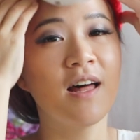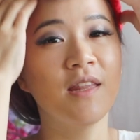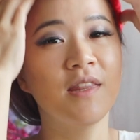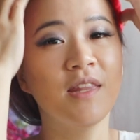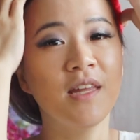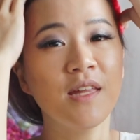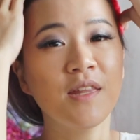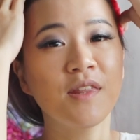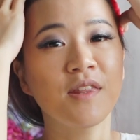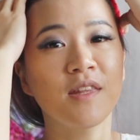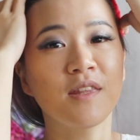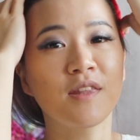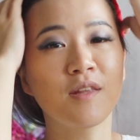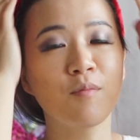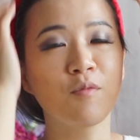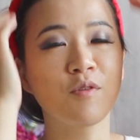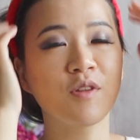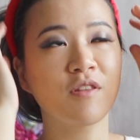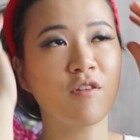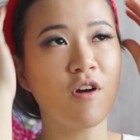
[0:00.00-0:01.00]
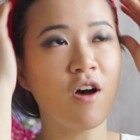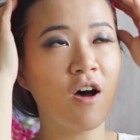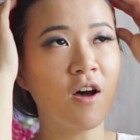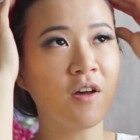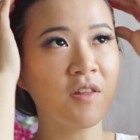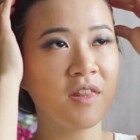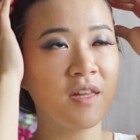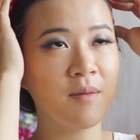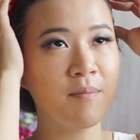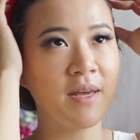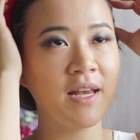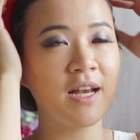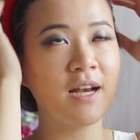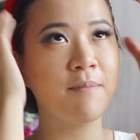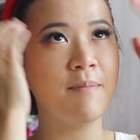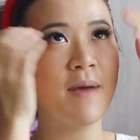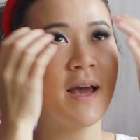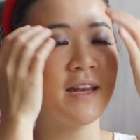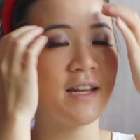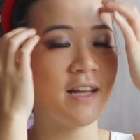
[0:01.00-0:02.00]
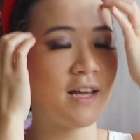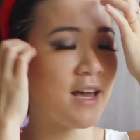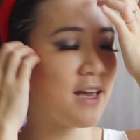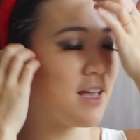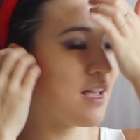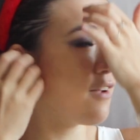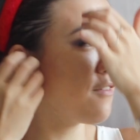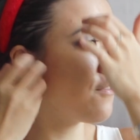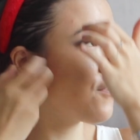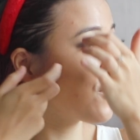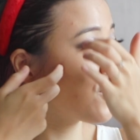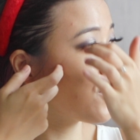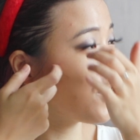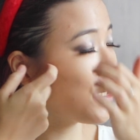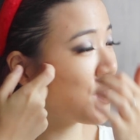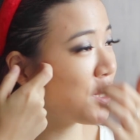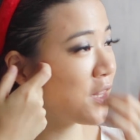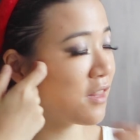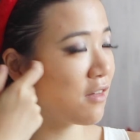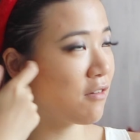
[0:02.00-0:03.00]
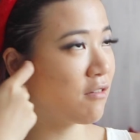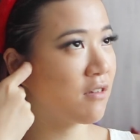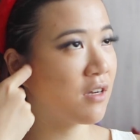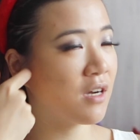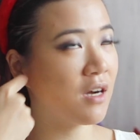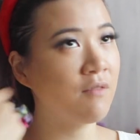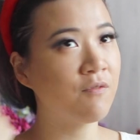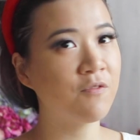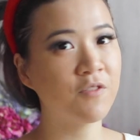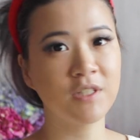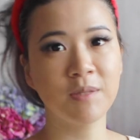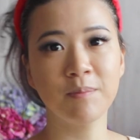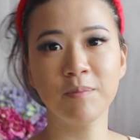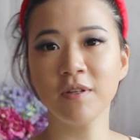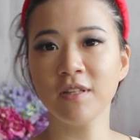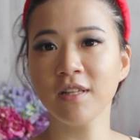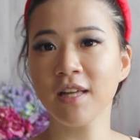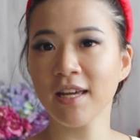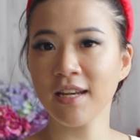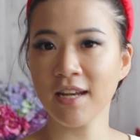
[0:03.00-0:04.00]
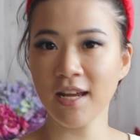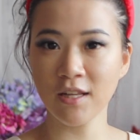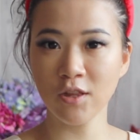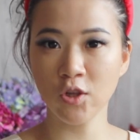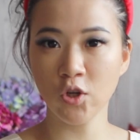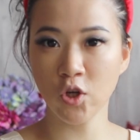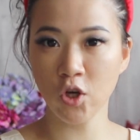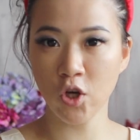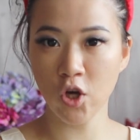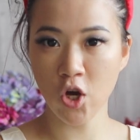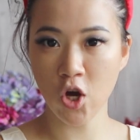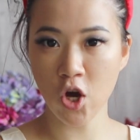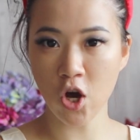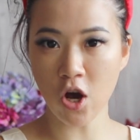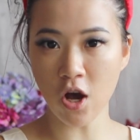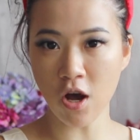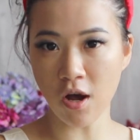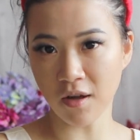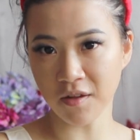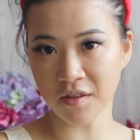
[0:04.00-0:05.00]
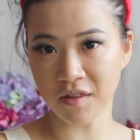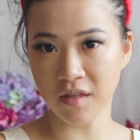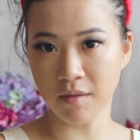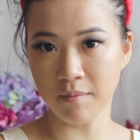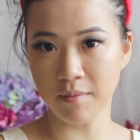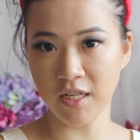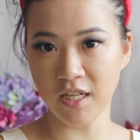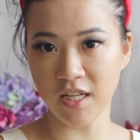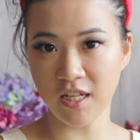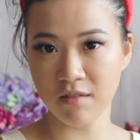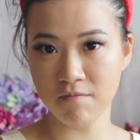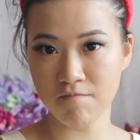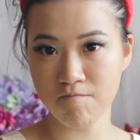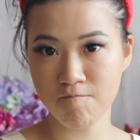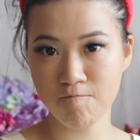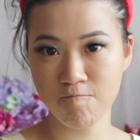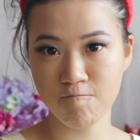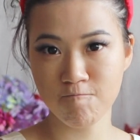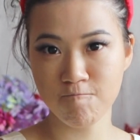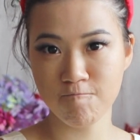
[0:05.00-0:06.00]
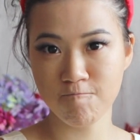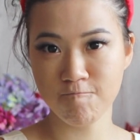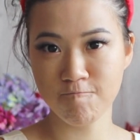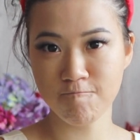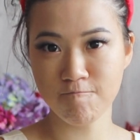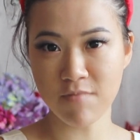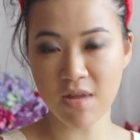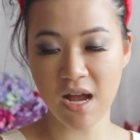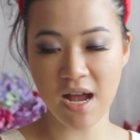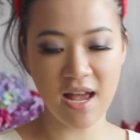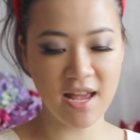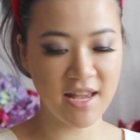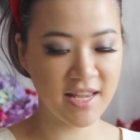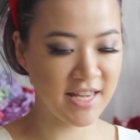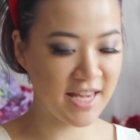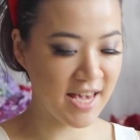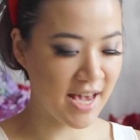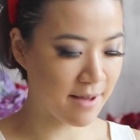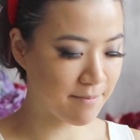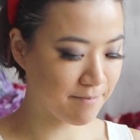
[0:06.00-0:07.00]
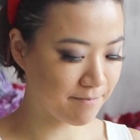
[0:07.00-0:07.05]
this is the most awesome hairband ever. It's so comfortable and I look awesome in it. Yeah.